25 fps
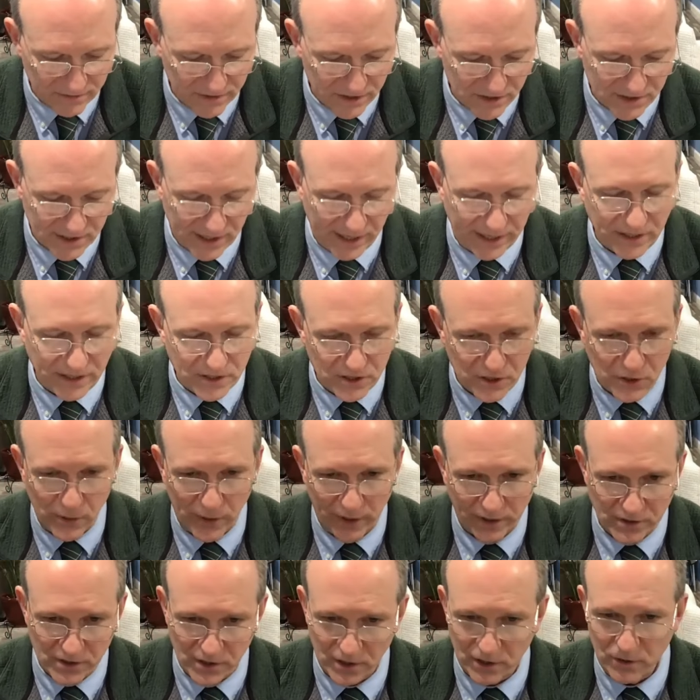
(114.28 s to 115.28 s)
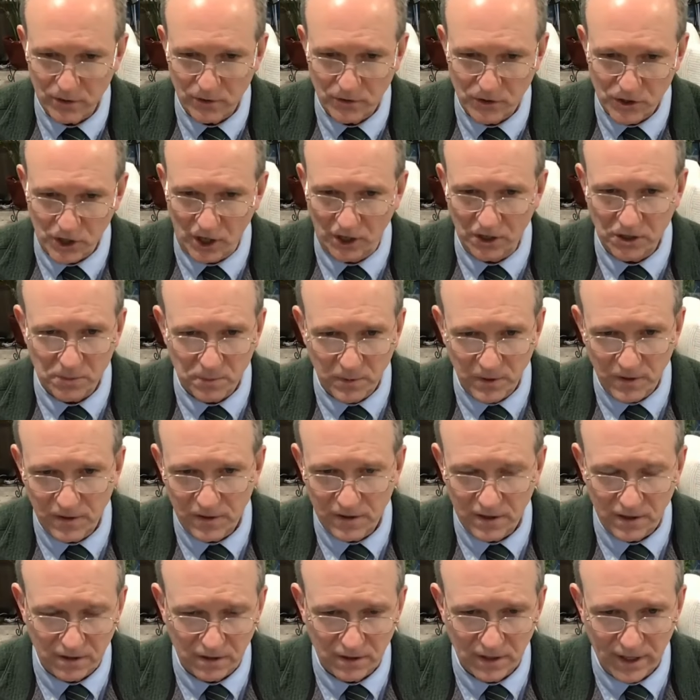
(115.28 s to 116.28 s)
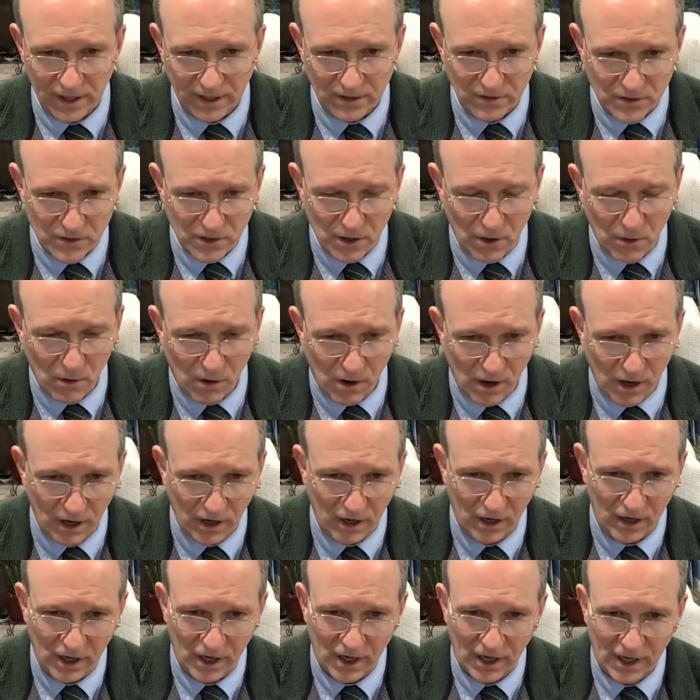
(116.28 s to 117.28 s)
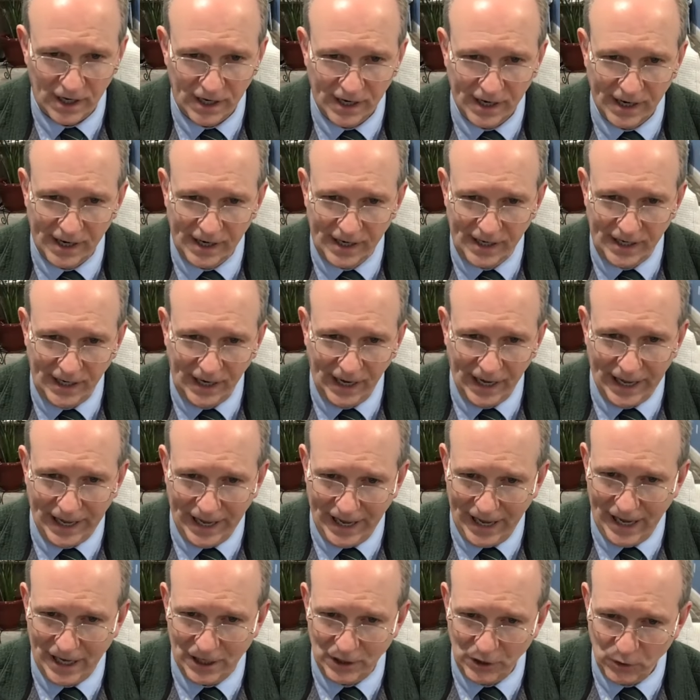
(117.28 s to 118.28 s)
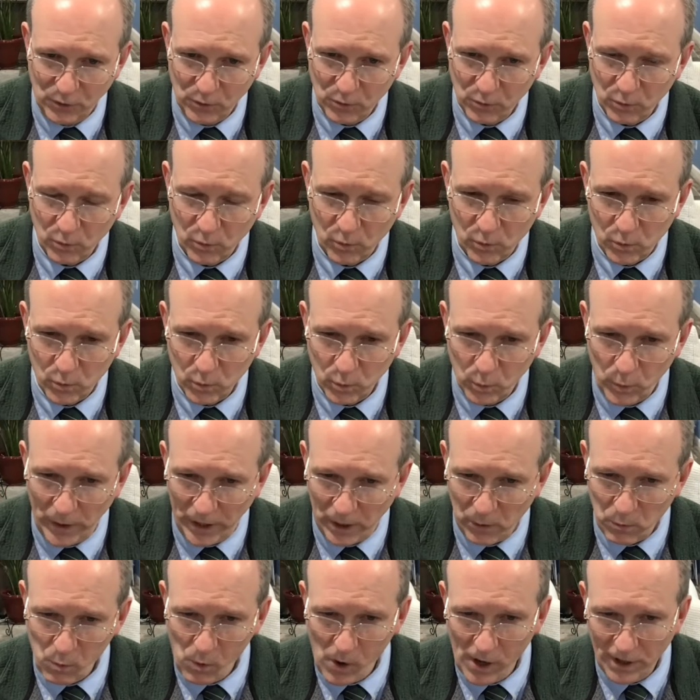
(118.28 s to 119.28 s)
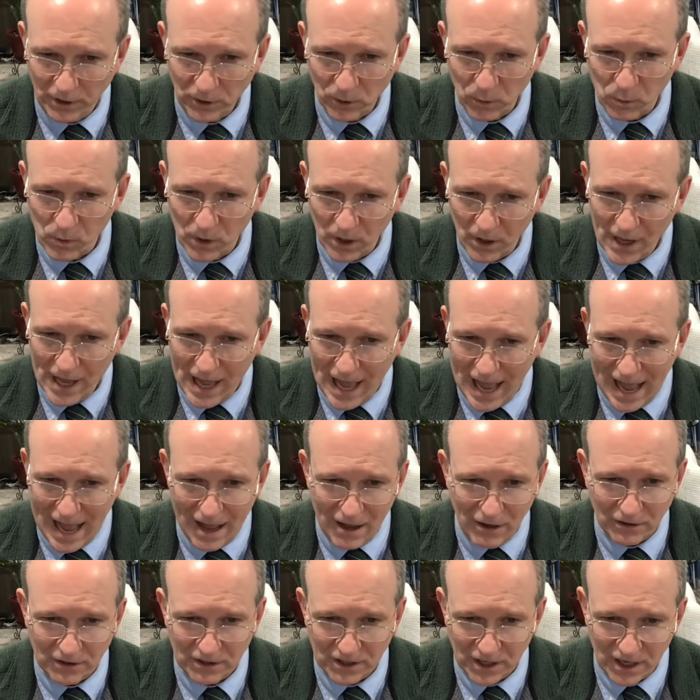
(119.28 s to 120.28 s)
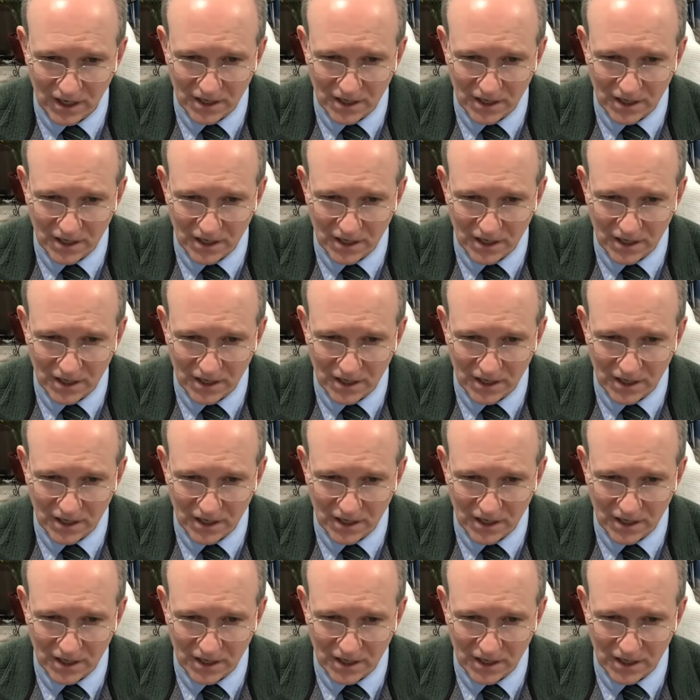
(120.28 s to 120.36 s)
of his saints to execute judgment, and so on. And we wonder, well, how